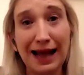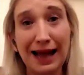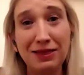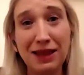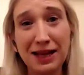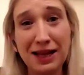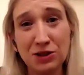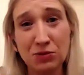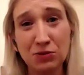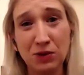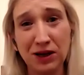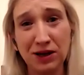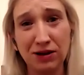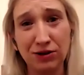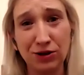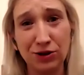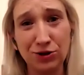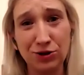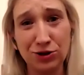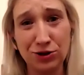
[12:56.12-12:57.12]
And that's
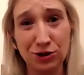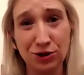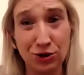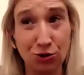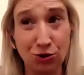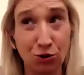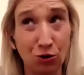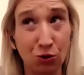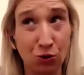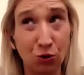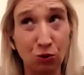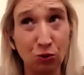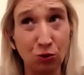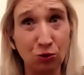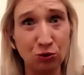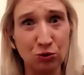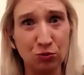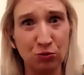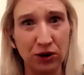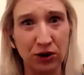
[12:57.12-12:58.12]
because your
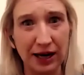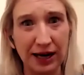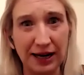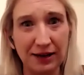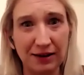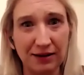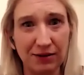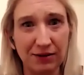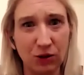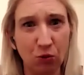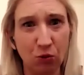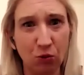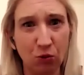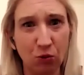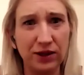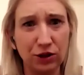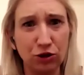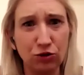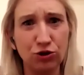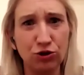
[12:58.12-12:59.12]
old brain, the one
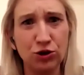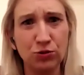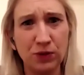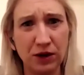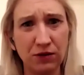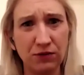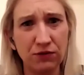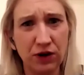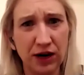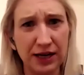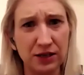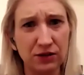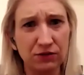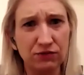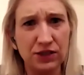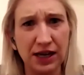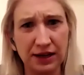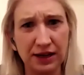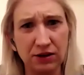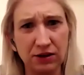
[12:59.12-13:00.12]
that used to be afraid of
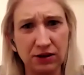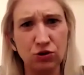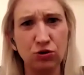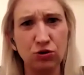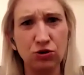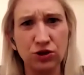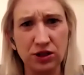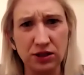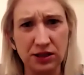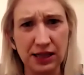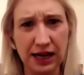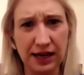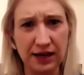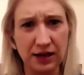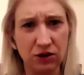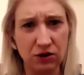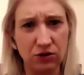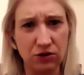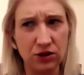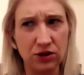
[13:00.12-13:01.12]
dinosaurs and
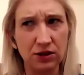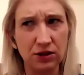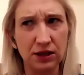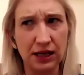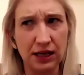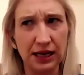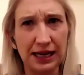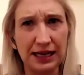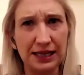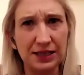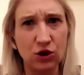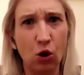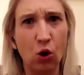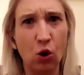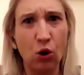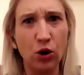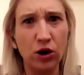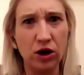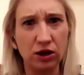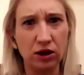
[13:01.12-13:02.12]
tigers, is
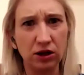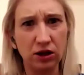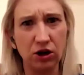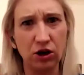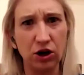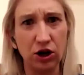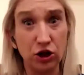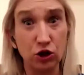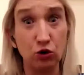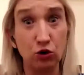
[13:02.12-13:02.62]
on alert.